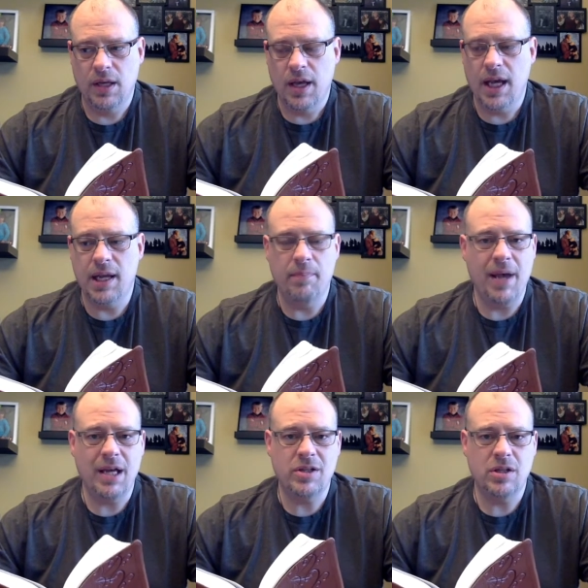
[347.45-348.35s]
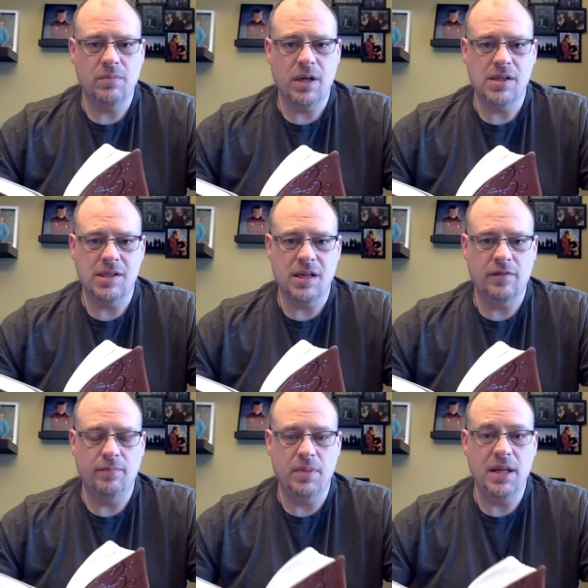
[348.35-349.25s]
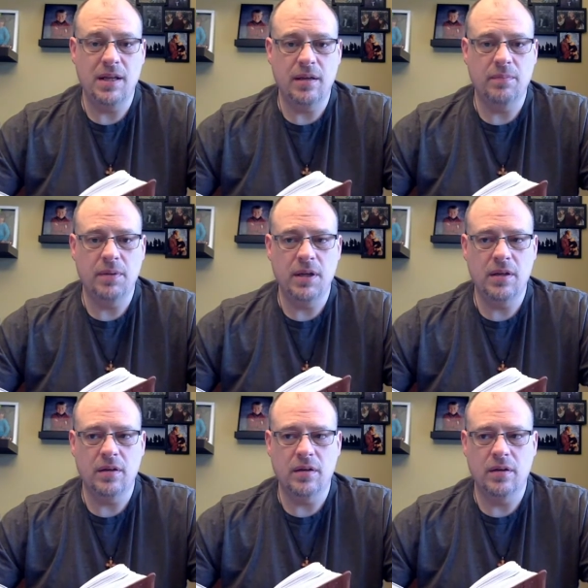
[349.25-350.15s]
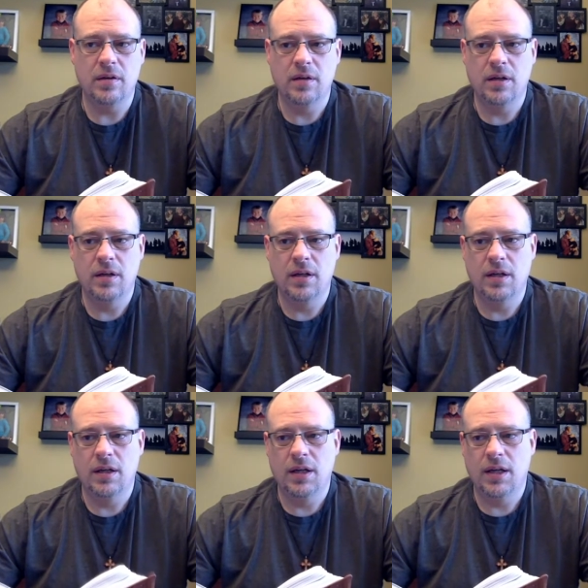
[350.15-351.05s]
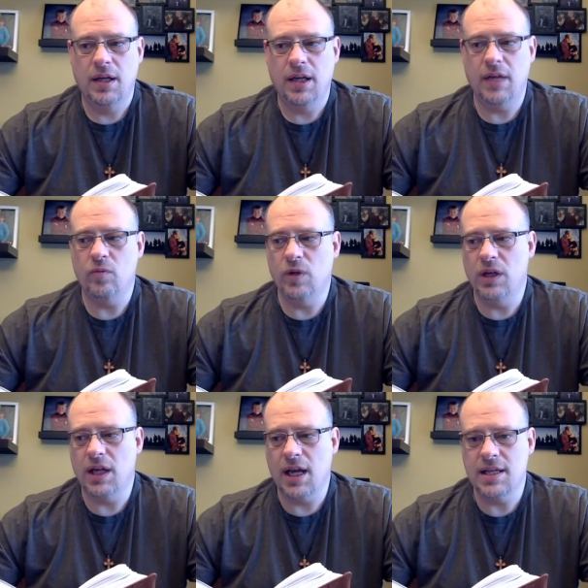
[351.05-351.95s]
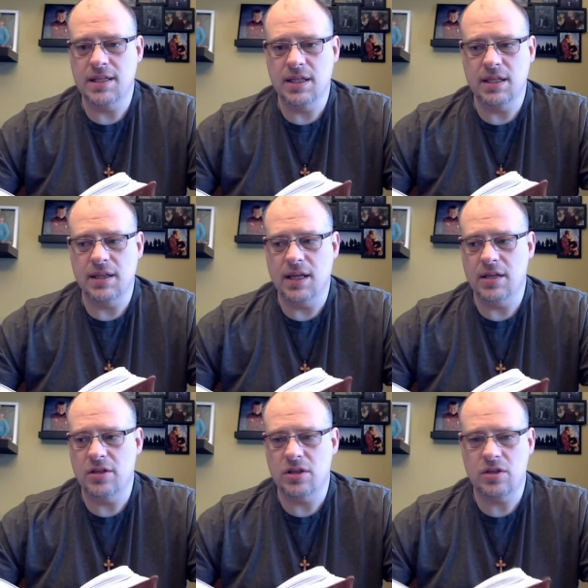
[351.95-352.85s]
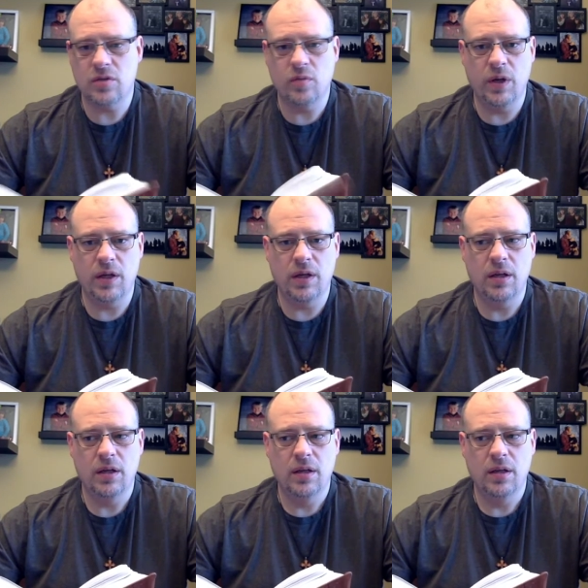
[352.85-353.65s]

I imagine myself being Peter and realizing that just when